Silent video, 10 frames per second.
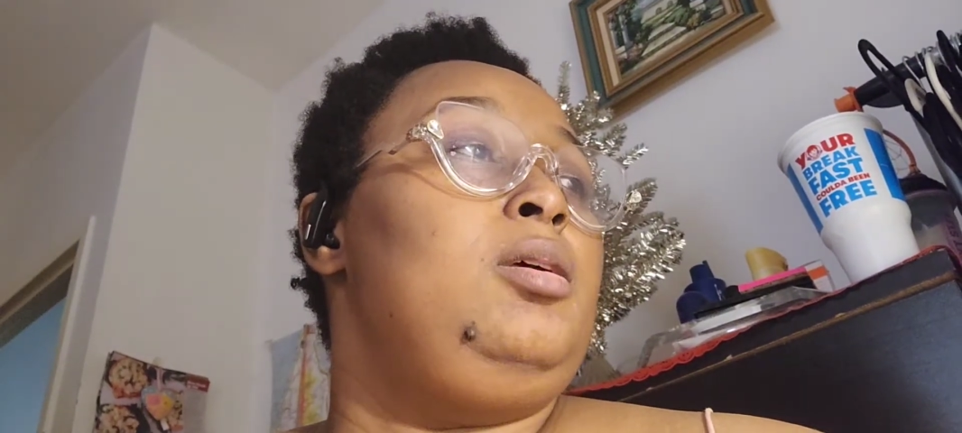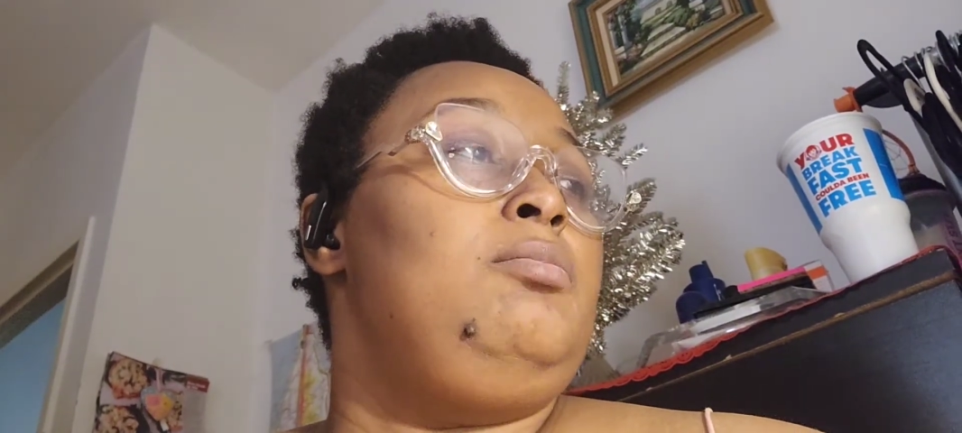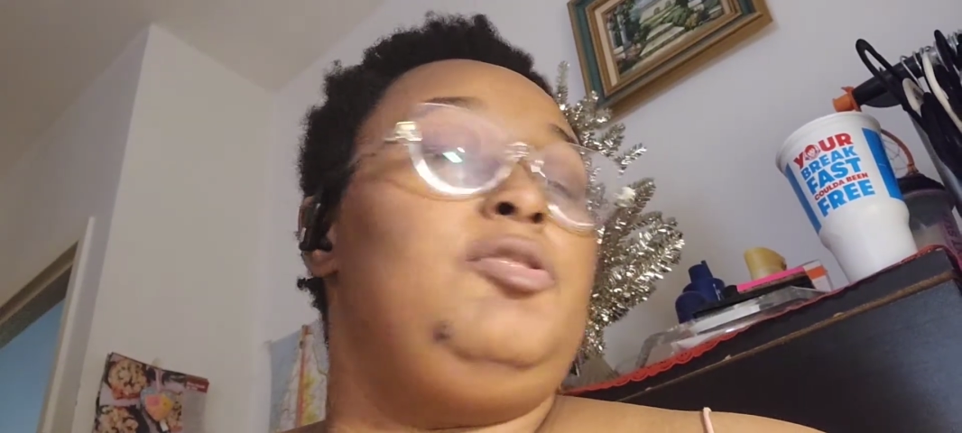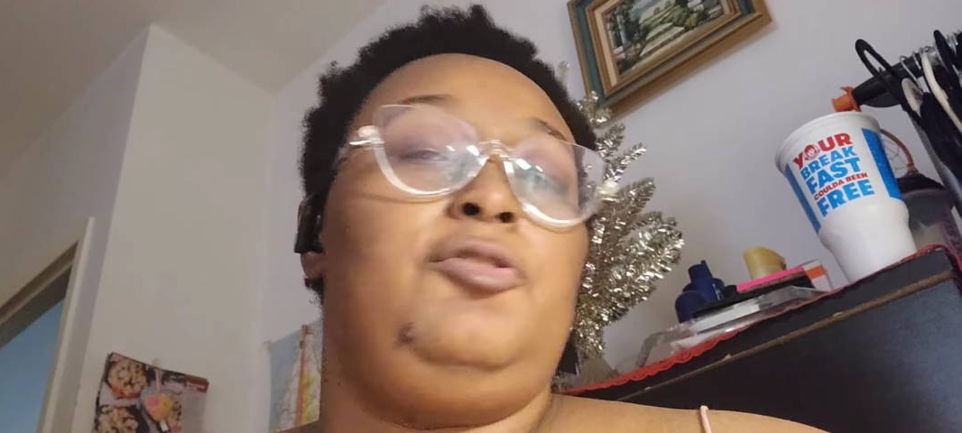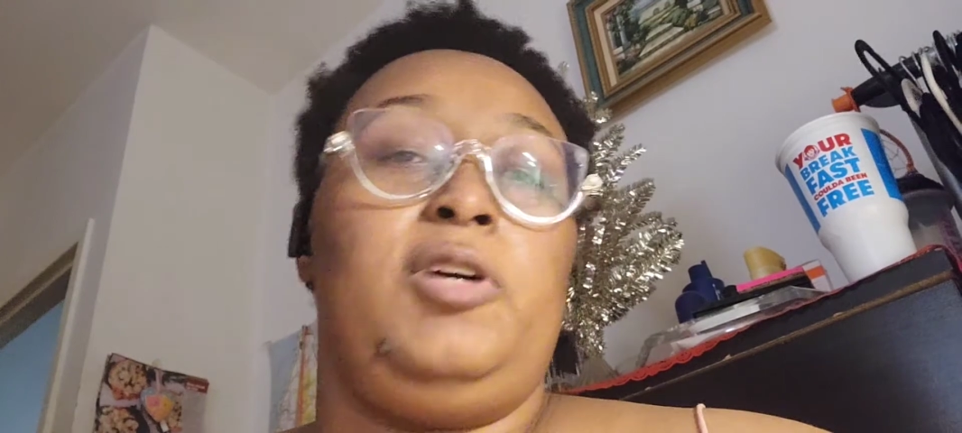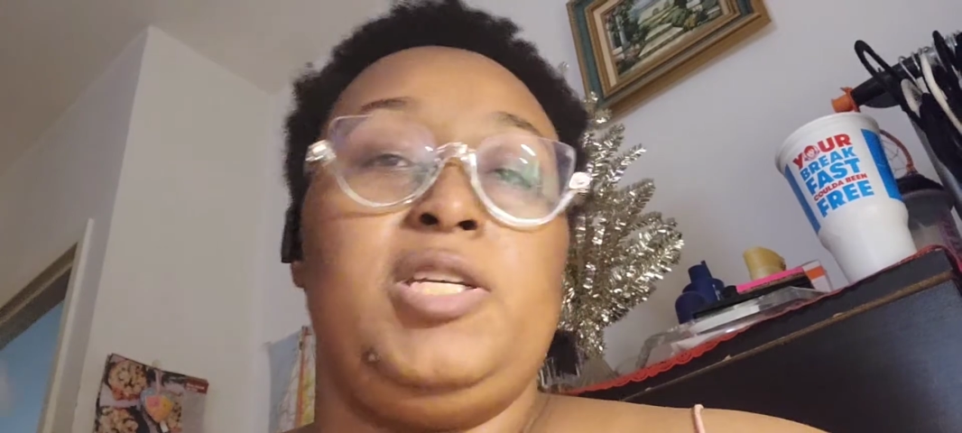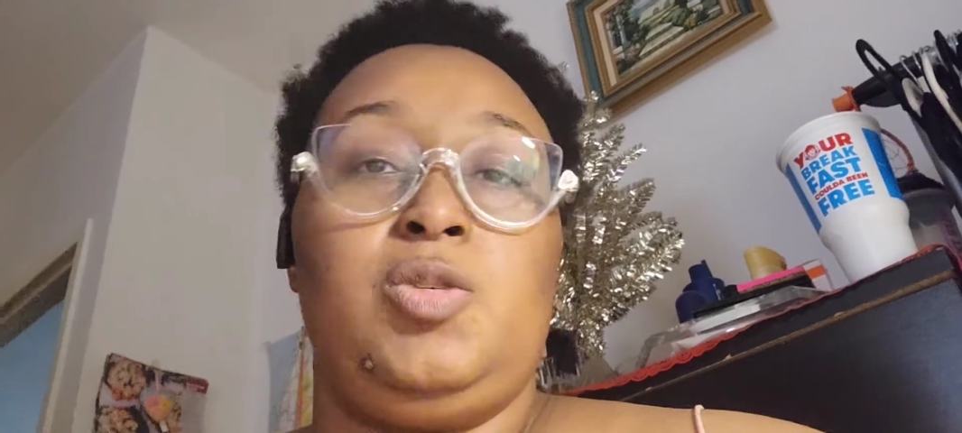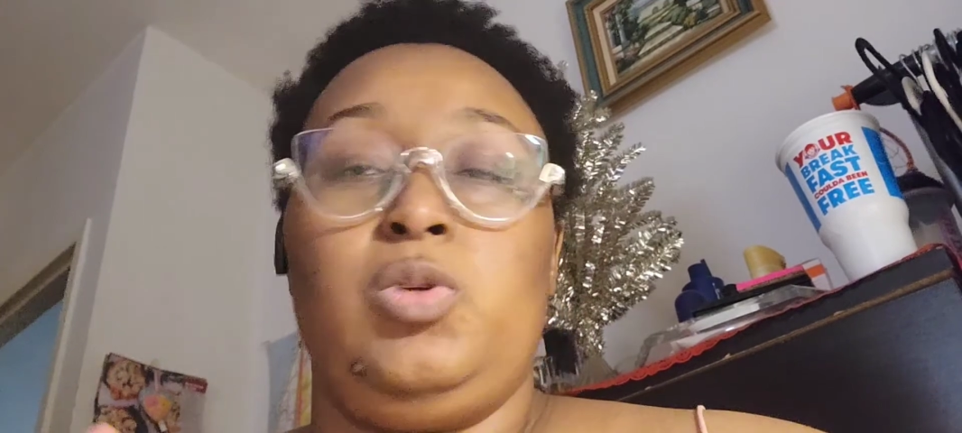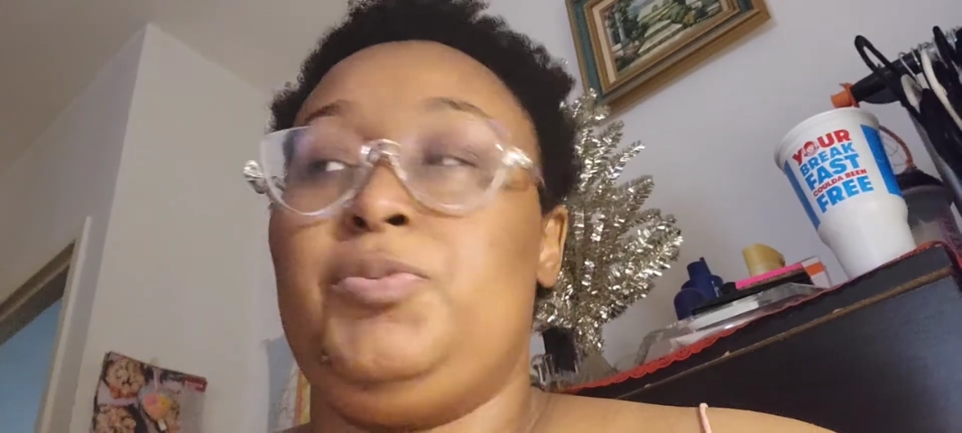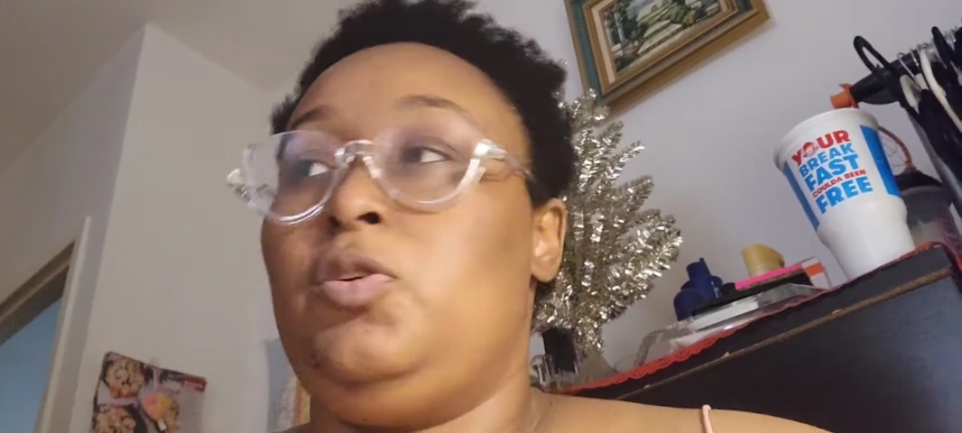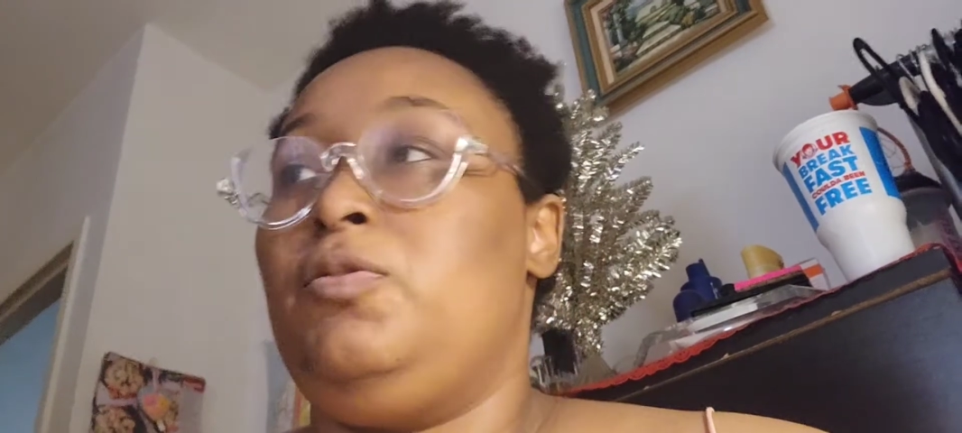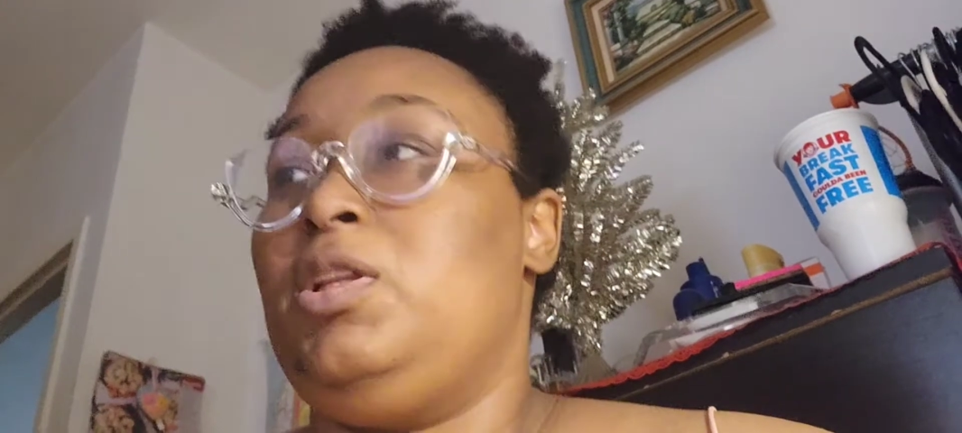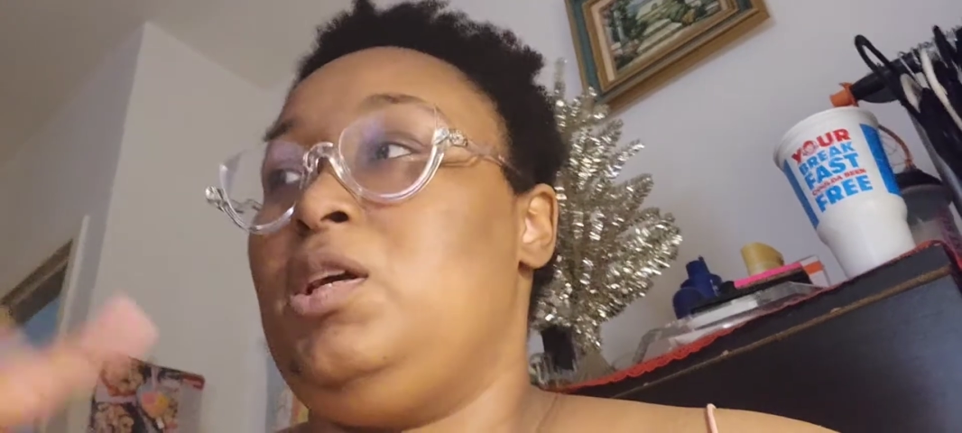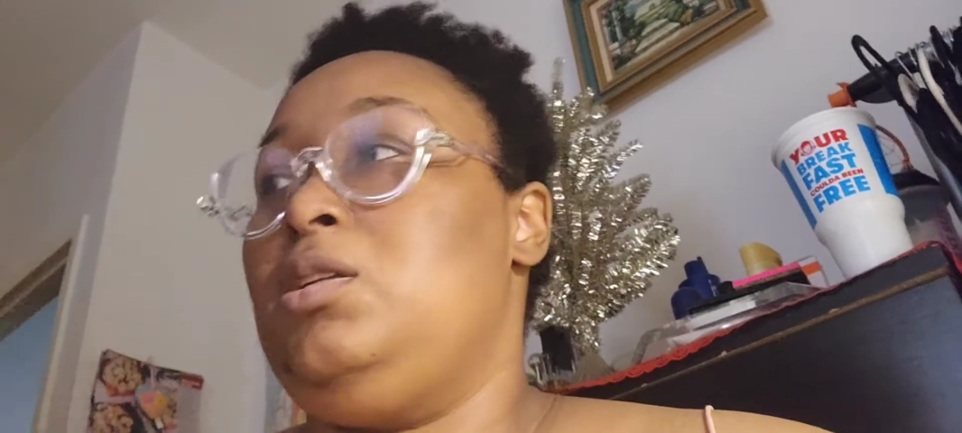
before I sweeped over there,